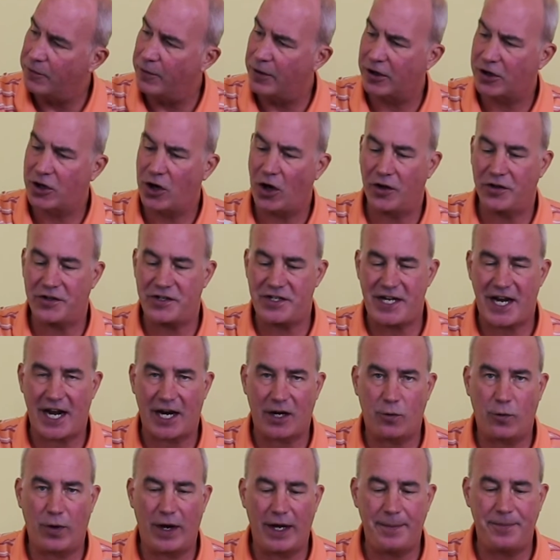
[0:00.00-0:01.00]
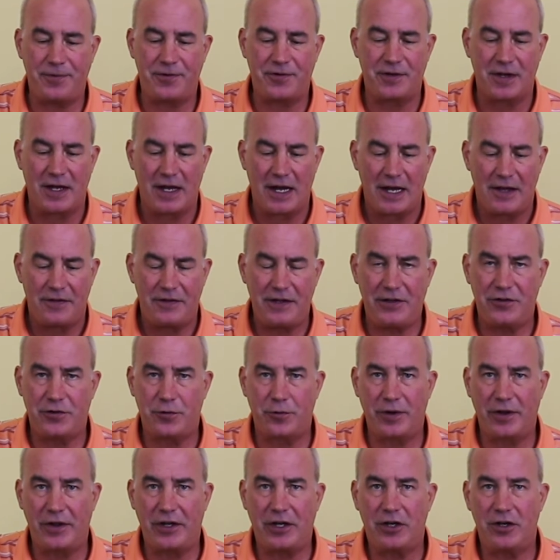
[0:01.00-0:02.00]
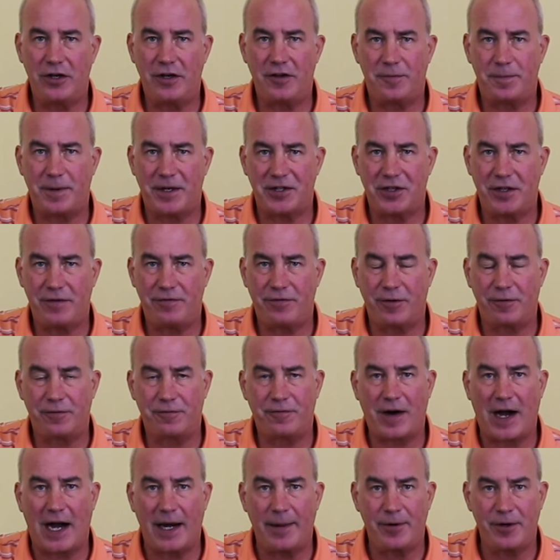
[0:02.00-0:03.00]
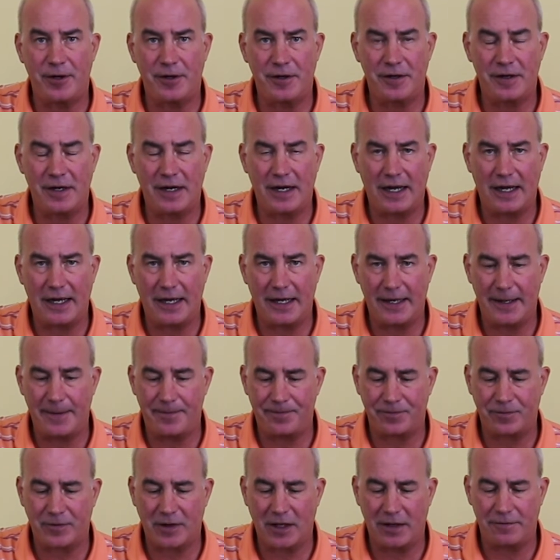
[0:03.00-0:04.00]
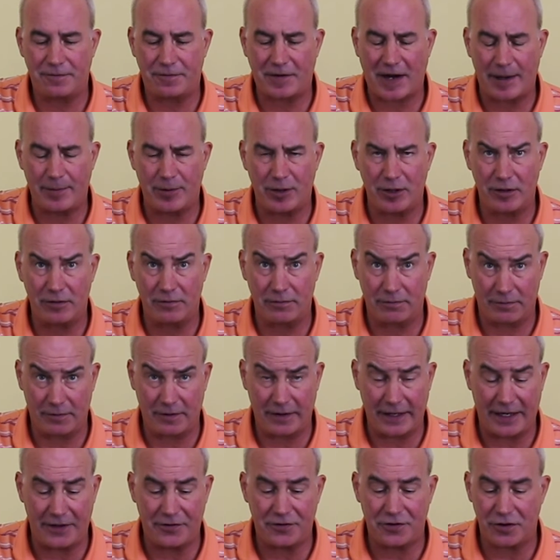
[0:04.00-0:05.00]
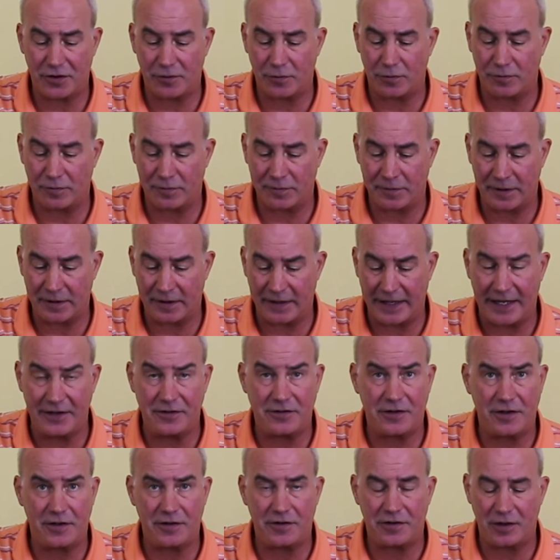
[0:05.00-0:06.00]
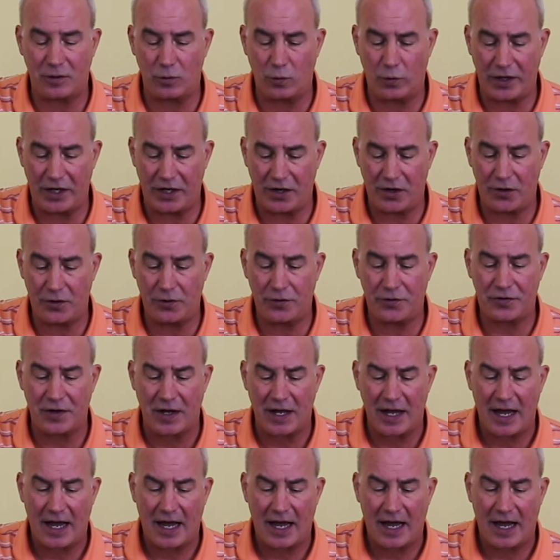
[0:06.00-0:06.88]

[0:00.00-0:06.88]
what are called tech wipes. These are really good, especially for fiber laser lenses and windows.